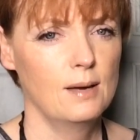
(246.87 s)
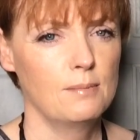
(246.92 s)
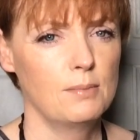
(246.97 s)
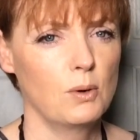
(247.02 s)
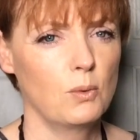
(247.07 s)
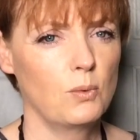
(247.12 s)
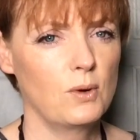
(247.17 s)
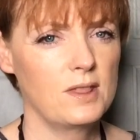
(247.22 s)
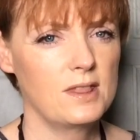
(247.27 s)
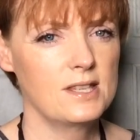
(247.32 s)

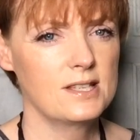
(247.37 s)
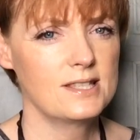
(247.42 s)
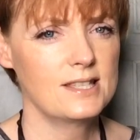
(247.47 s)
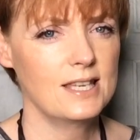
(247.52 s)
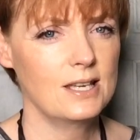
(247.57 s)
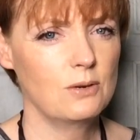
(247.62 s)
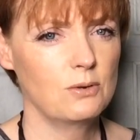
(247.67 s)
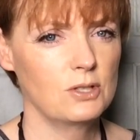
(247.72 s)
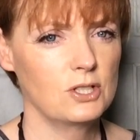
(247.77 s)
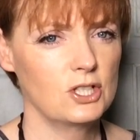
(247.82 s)
but with the
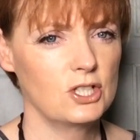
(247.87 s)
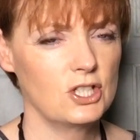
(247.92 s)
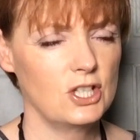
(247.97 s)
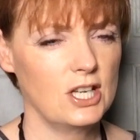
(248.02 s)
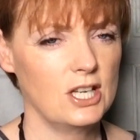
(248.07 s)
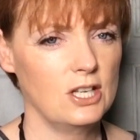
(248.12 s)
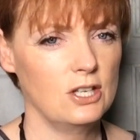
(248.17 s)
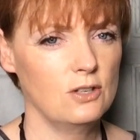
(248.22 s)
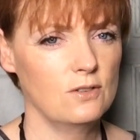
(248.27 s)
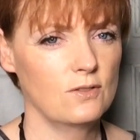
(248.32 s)
sequence
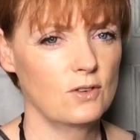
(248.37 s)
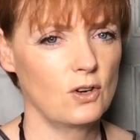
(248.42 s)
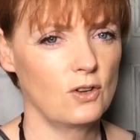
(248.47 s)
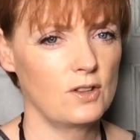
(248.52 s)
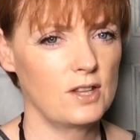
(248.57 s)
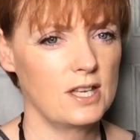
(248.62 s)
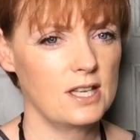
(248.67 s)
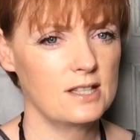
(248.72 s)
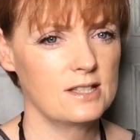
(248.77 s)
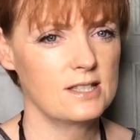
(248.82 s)
sheet, you've got
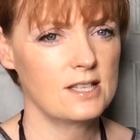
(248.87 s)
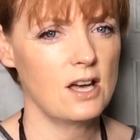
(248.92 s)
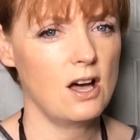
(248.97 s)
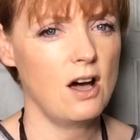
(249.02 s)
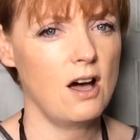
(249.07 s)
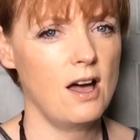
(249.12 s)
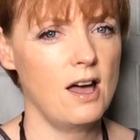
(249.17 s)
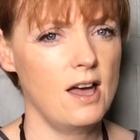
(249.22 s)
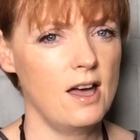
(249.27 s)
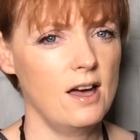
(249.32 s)
the
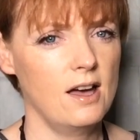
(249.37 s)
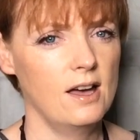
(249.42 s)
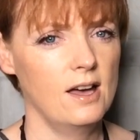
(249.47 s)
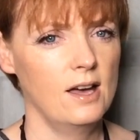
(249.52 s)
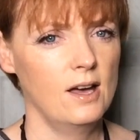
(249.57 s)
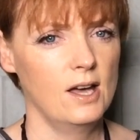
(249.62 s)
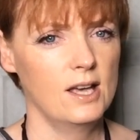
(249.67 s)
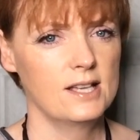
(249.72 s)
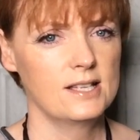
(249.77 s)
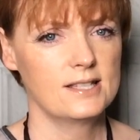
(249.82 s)
entire
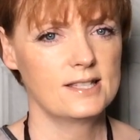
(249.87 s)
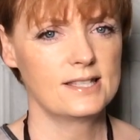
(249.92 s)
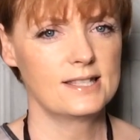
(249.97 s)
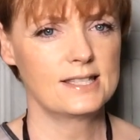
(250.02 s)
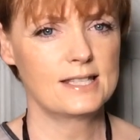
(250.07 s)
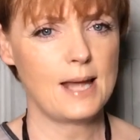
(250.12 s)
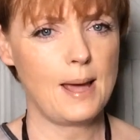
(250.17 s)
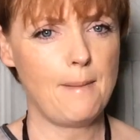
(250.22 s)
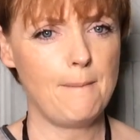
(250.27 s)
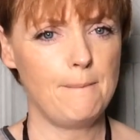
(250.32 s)

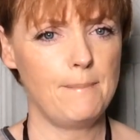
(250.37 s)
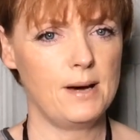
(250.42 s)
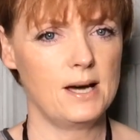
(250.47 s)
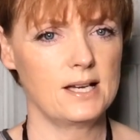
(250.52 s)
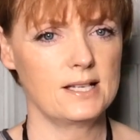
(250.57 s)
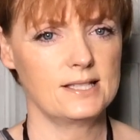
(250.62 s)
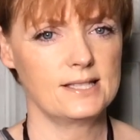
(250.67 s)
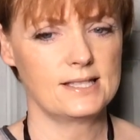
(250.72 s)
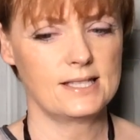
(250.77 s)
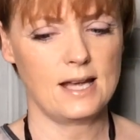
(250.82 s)

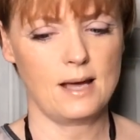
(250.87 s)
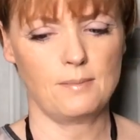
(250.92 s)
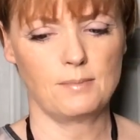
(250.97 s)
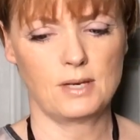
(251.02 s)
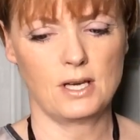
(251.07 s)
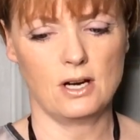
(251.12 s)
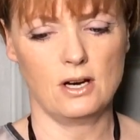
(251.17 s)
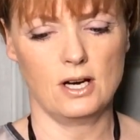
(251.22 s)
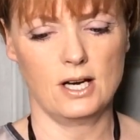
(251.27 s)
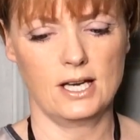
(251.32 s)
step-by-step
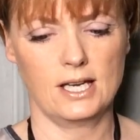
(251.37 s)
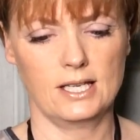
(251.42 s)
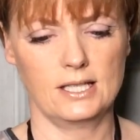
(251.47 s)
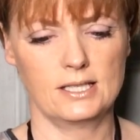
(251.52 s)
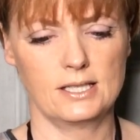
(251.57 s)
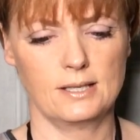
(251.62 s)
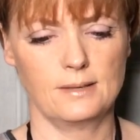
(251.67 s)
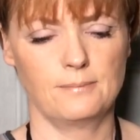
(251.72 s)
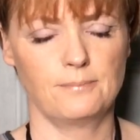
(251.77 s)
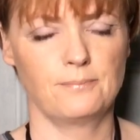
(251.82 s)
guide